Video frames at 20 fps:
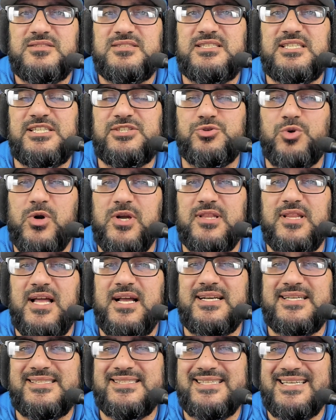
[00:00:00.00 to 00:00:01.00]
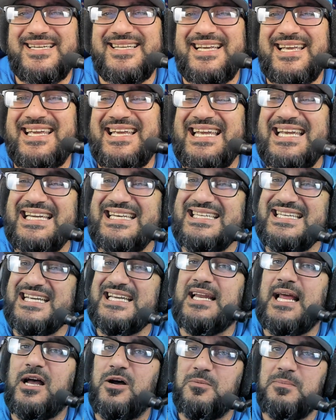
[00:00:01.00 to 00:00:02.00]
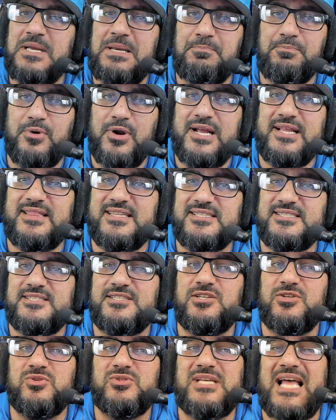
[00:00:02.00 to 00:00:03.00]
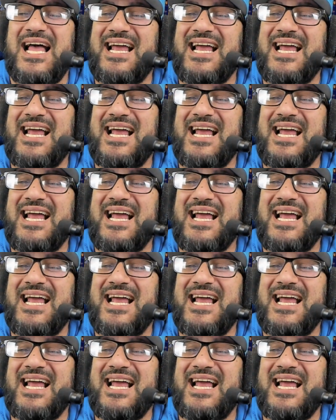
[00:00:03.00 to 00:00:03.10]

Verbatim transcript: Detroit Lions Syndicate. He did help me break this news.